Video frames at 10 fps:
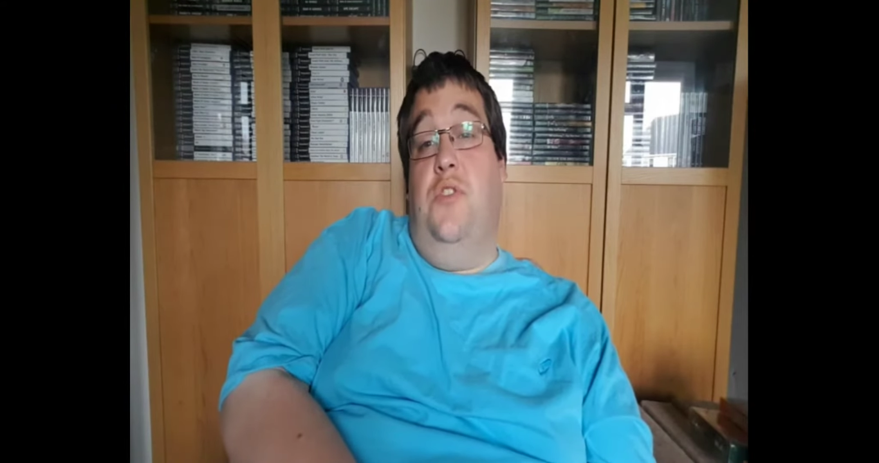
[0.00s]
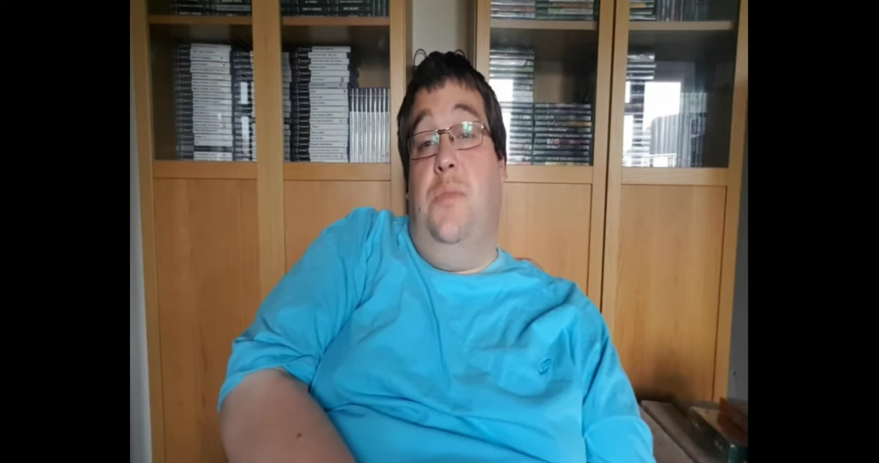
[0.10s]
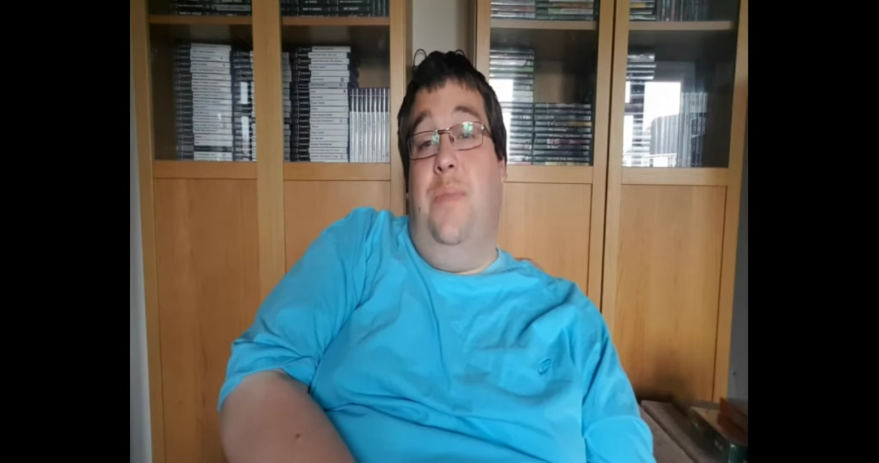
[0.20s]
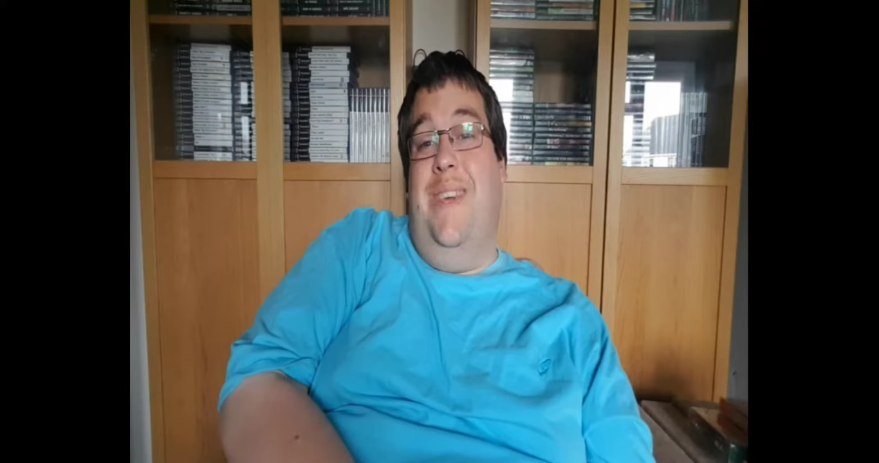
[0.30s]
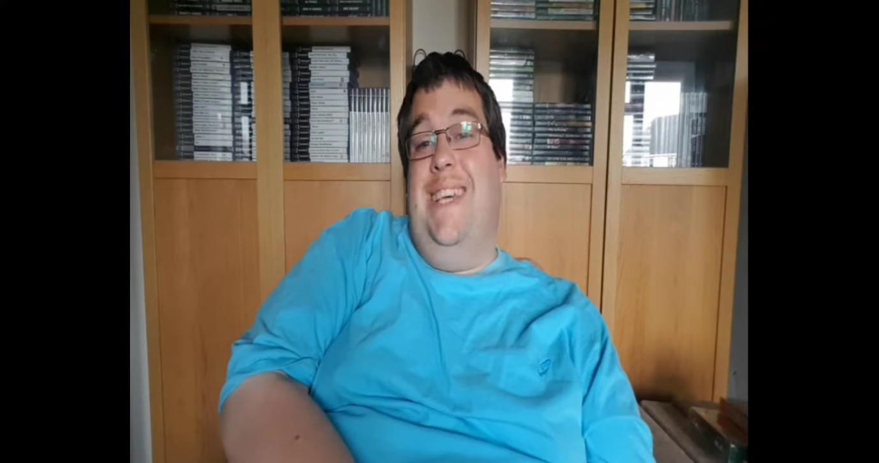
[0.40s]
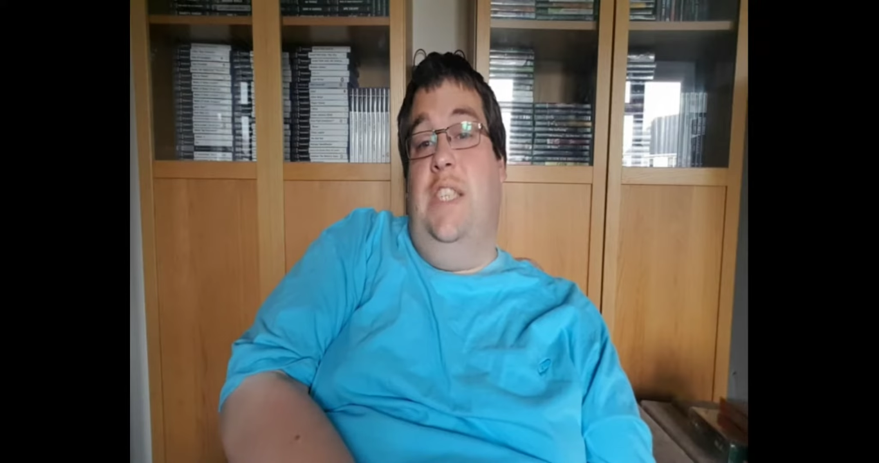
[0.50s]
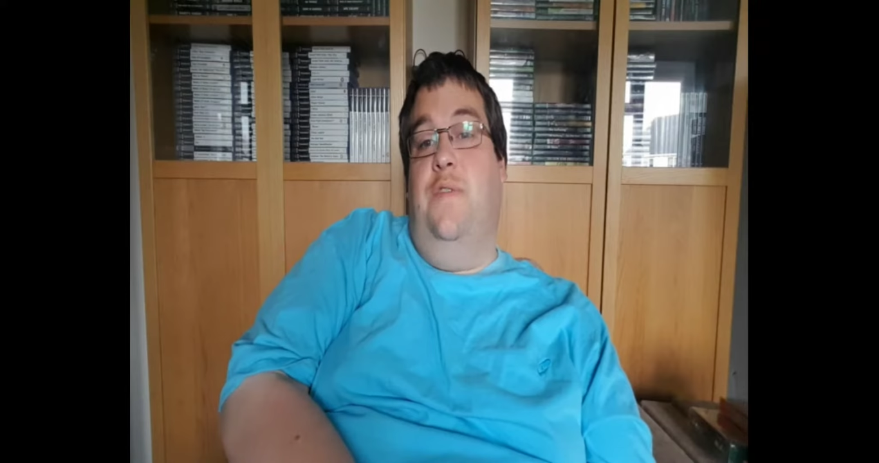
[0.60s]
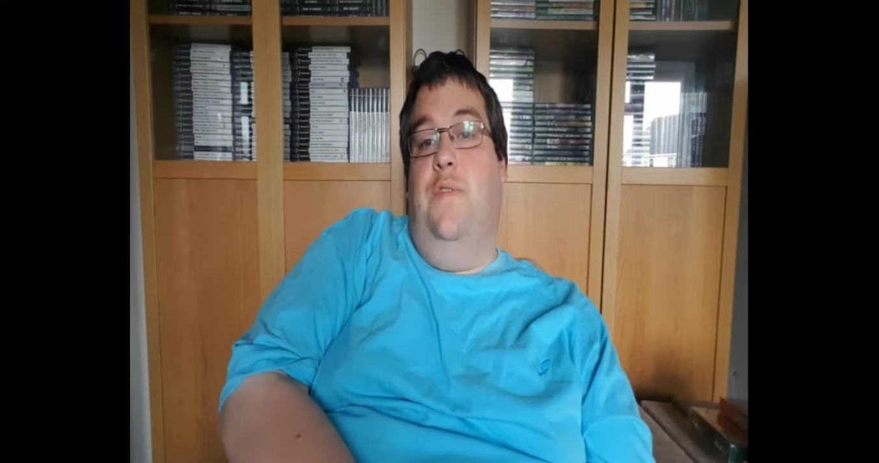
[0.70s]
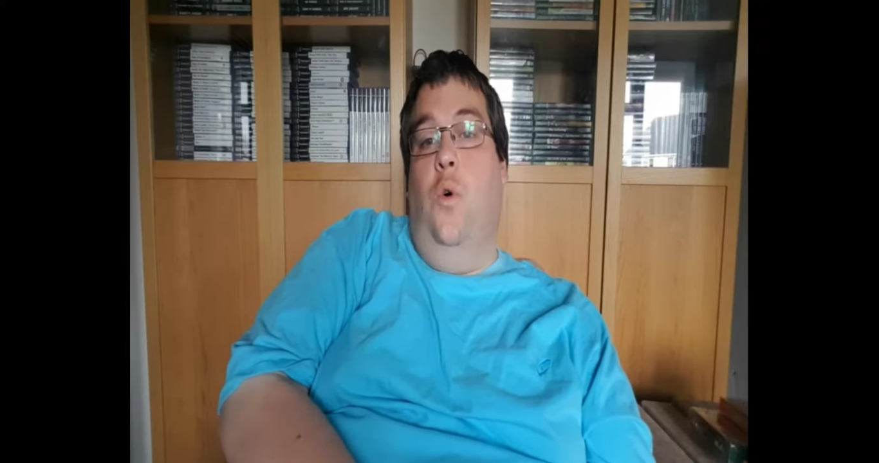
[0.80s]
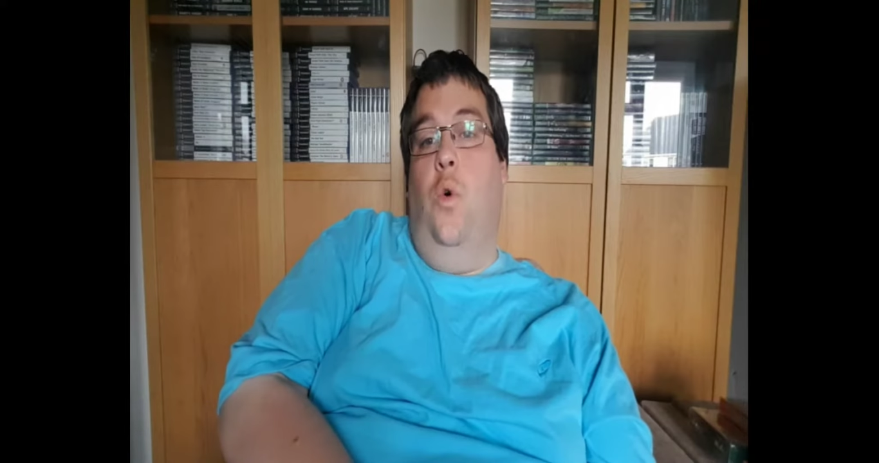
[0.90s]
the P S
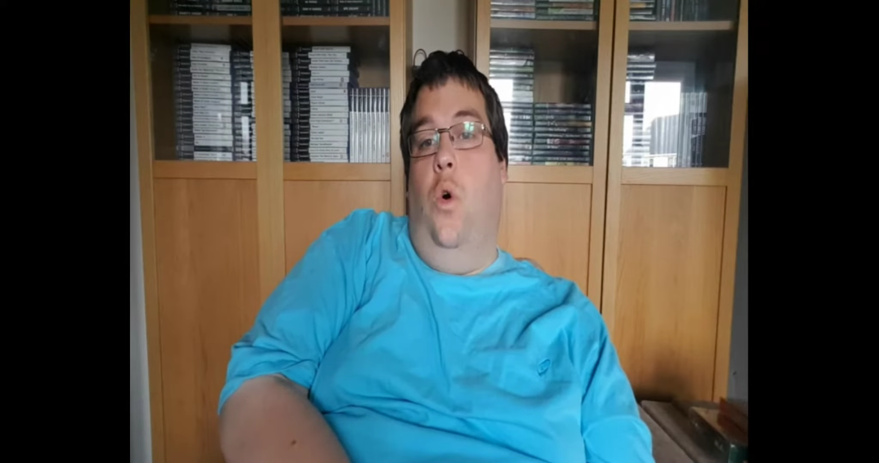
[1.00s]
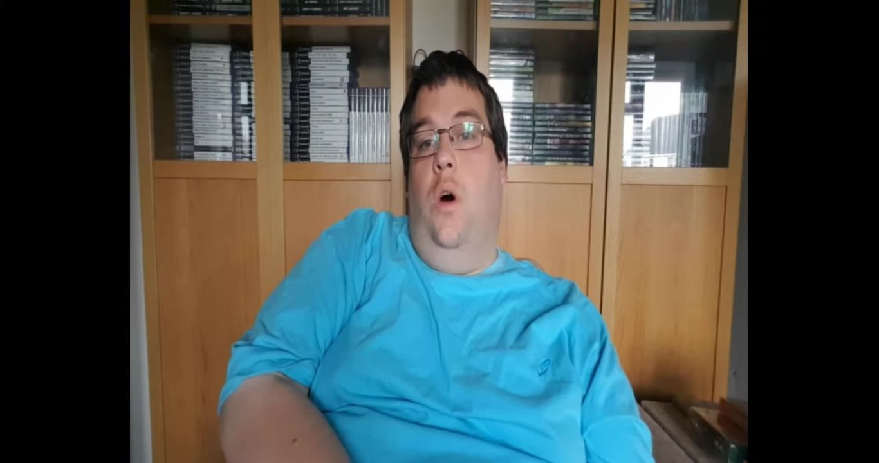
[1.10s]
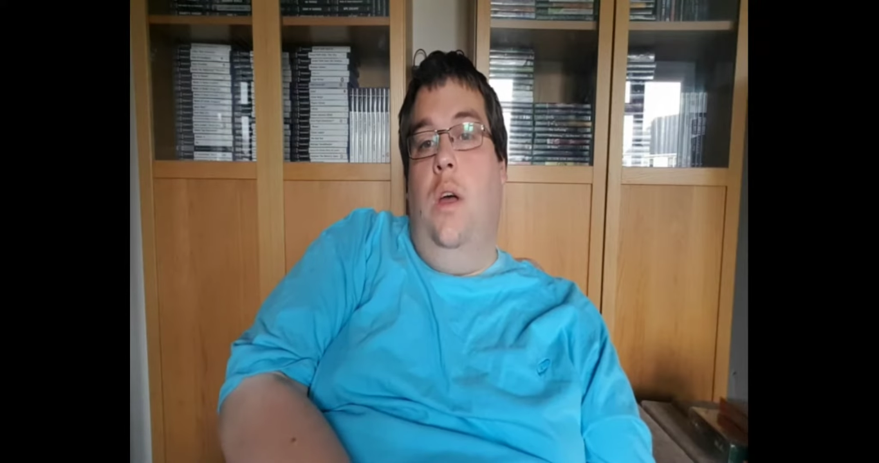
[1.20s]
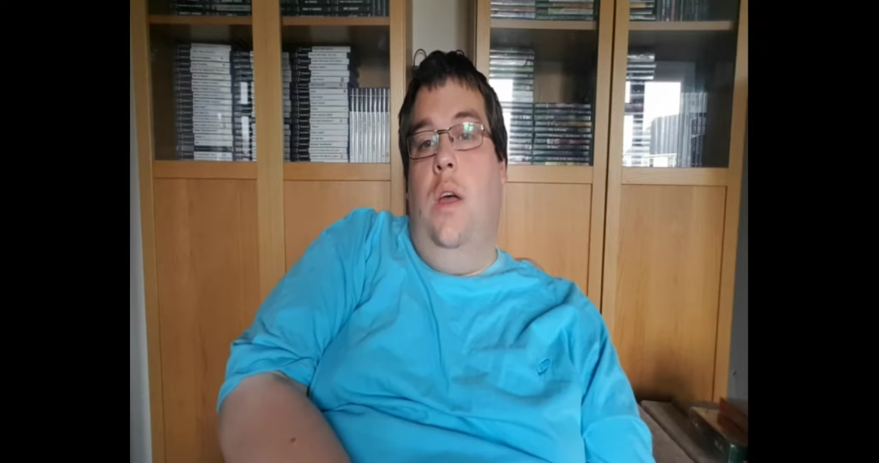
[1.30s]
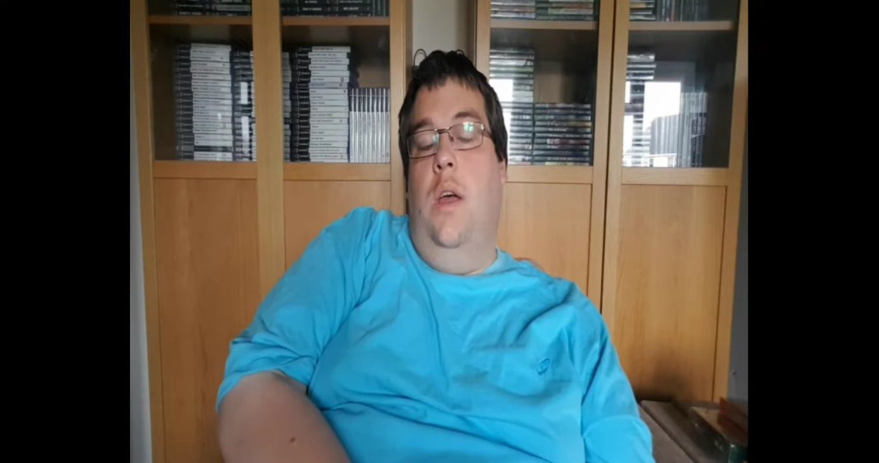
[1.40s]
four.